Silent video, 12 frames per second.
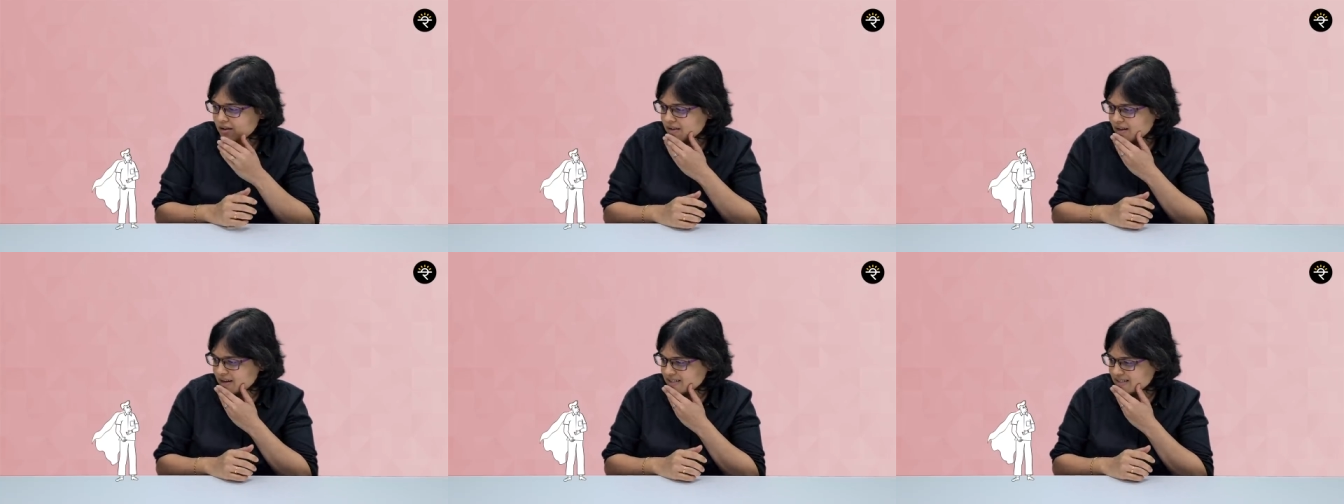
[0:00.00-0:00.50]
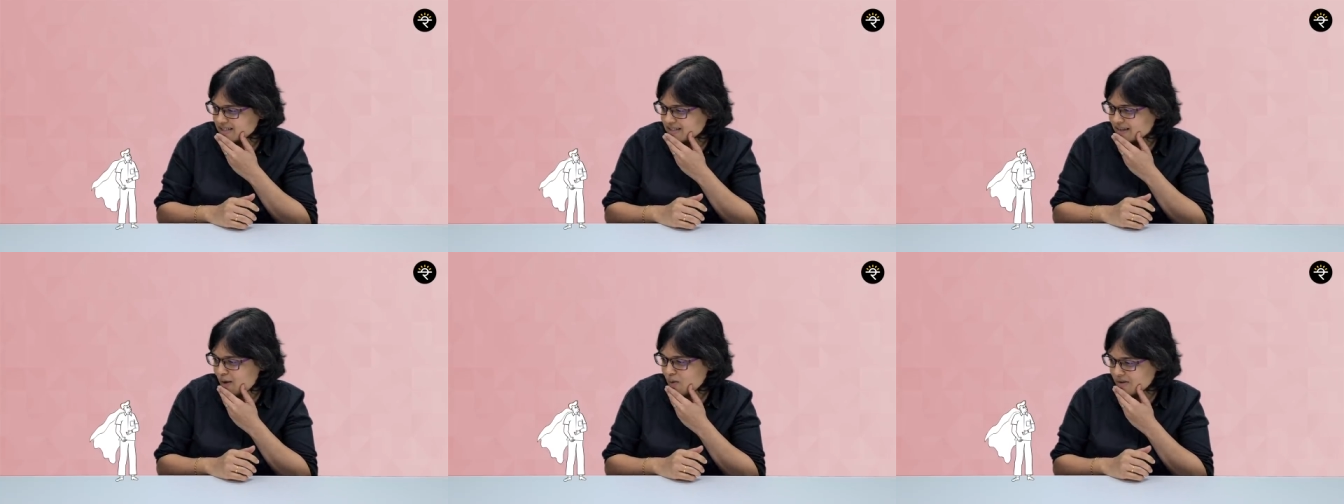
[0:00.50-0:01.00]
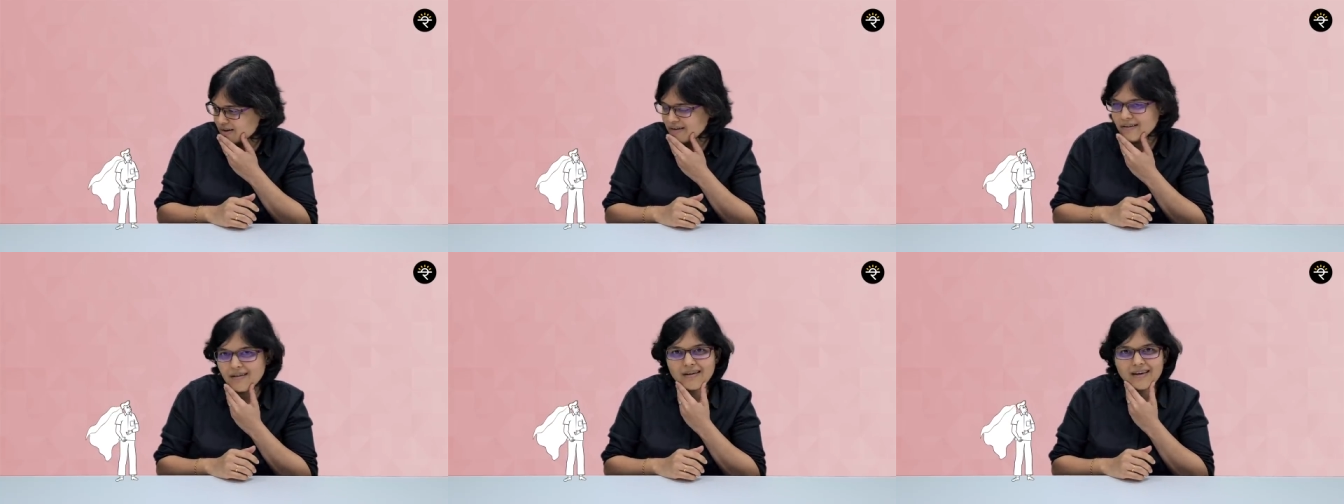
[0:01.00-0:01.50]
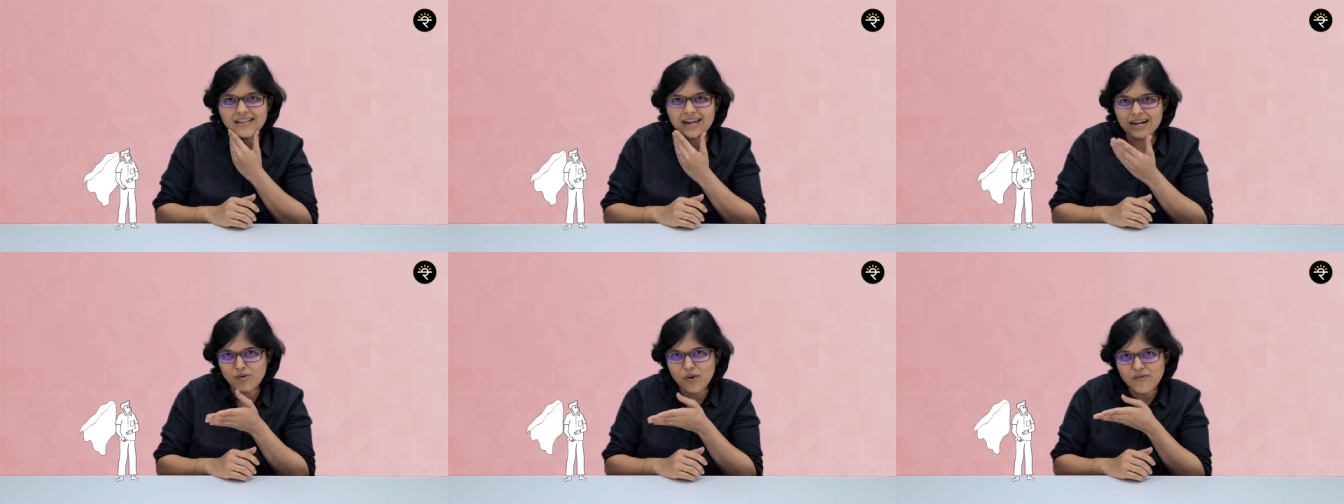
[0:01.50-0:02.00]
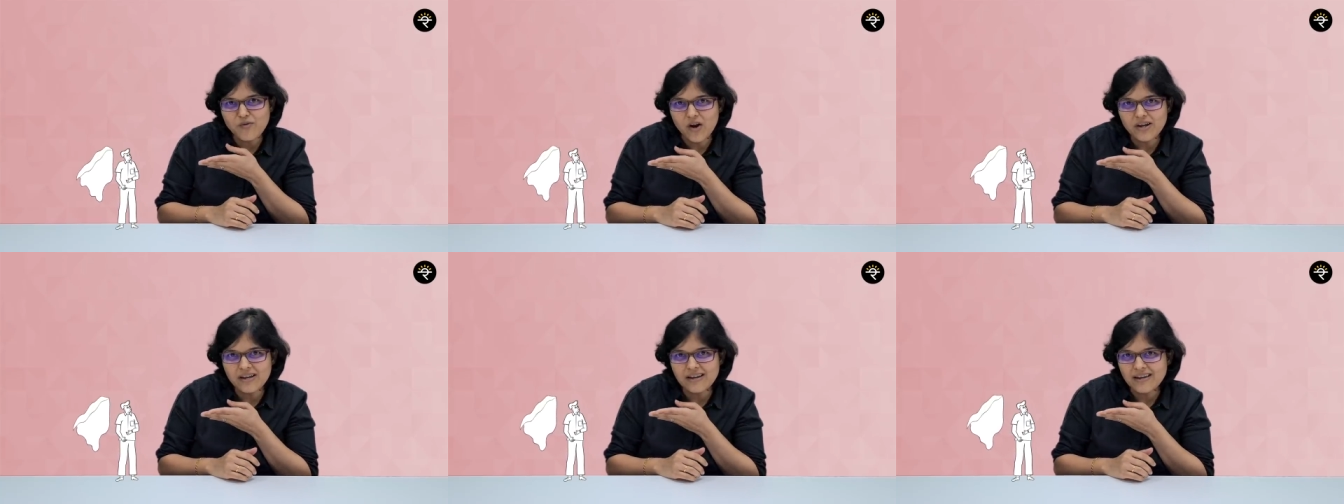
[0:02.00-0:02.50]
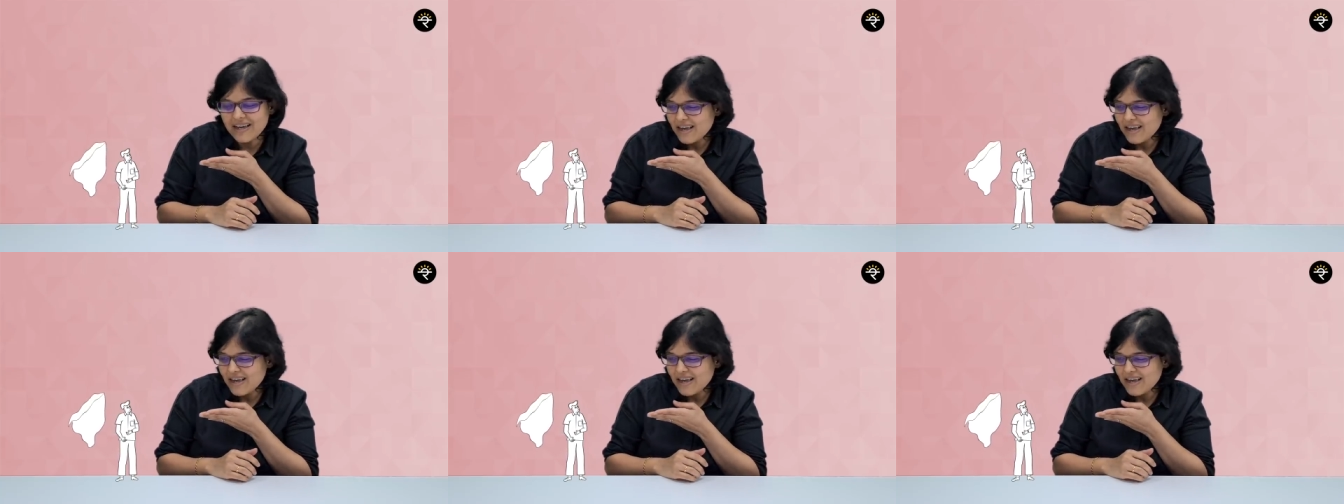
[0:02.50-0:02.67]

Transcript: then his discount that he would have gotten,